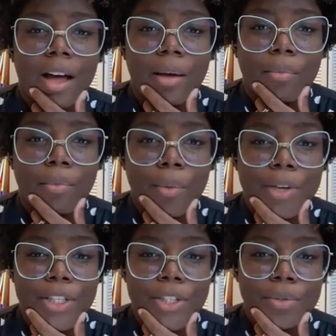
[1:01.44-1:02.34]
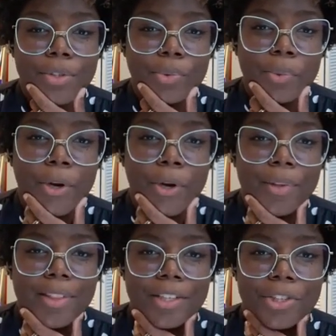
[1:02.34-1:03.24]
Um, what we do is we work
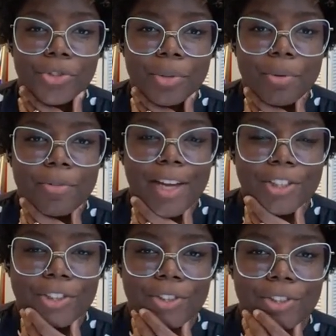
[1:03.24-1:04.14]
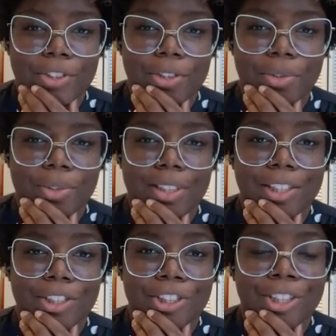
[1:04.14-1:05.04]
with industry professionals to
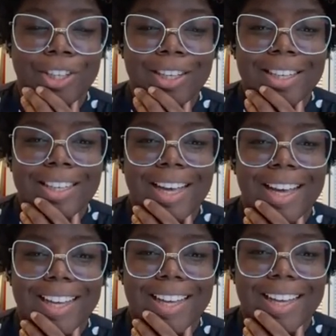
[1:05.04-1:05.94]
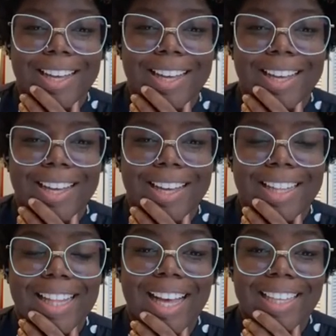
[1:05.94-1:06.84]
teach uh,
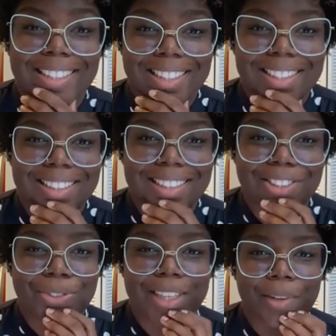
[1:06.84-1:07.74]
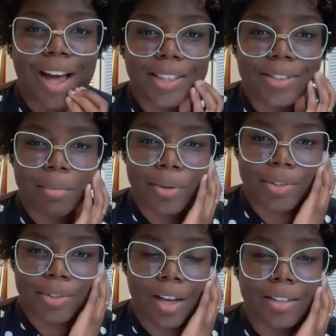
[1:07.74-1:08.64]
classes associate with
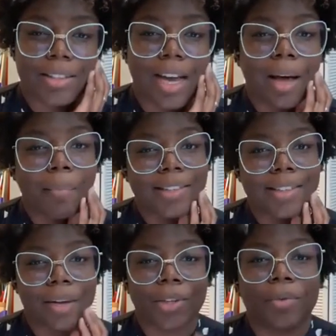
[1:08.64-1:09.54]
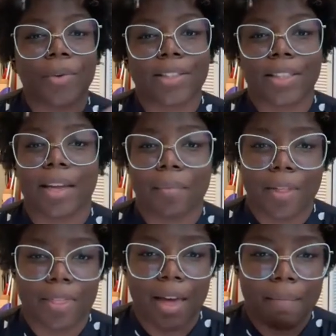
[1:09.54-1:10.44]
cocktail demos on topics that
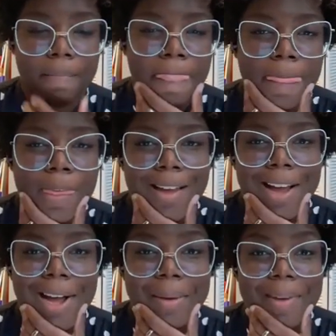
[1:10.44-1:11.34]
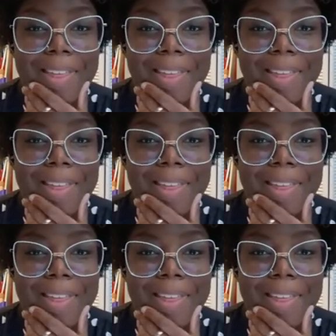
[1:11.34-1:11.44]
really resonate with them.